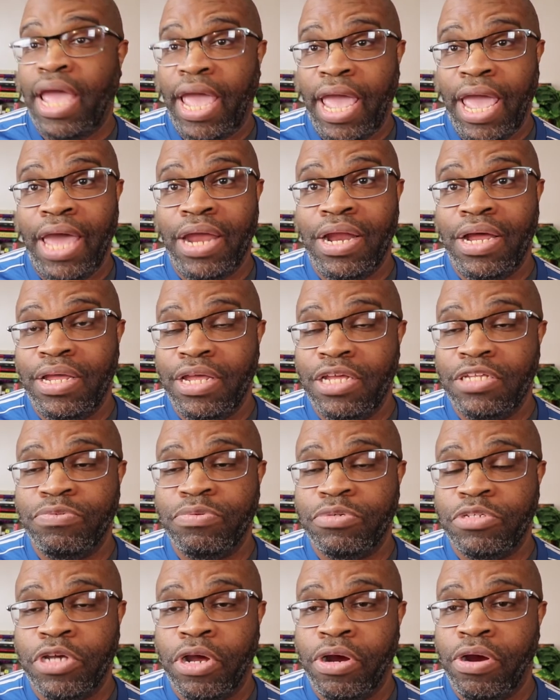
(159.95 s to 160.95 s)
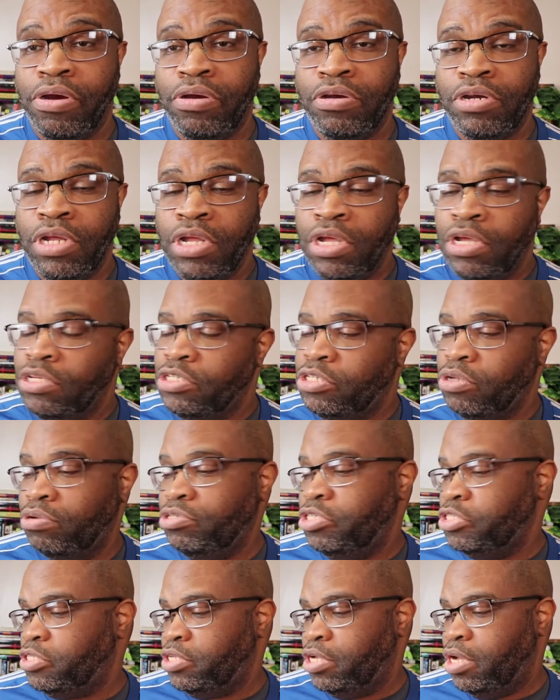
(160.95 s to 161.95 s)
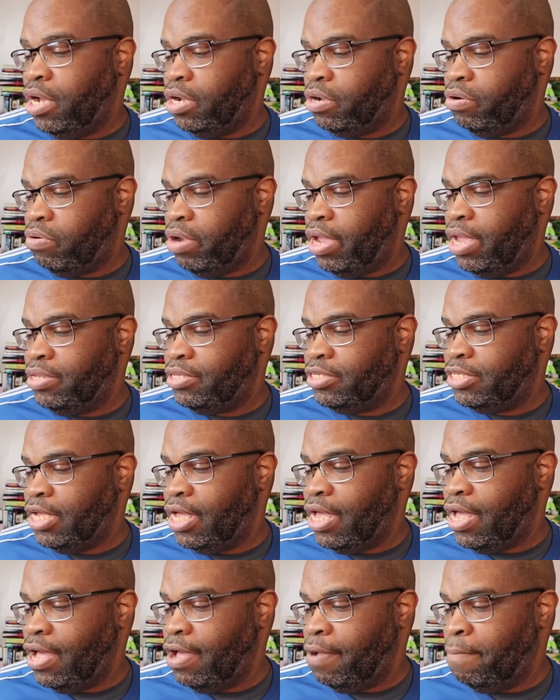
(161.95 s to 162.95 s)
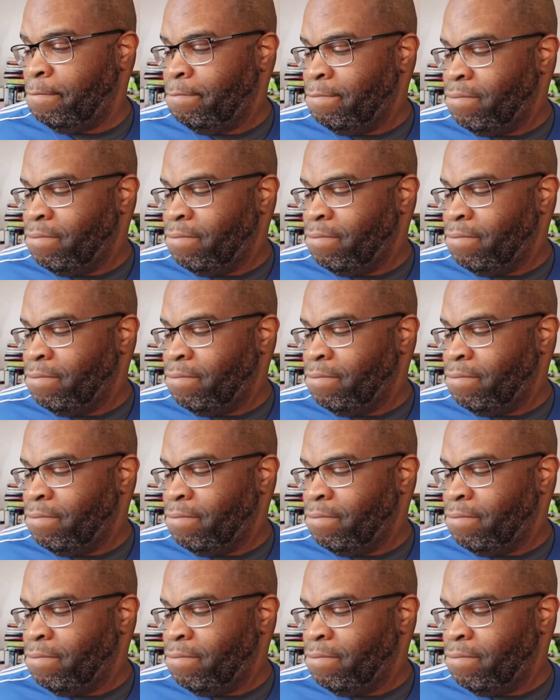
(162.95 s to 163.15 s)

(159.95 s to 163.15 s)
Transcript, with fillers: Anna is returned. So just a, a great, uh,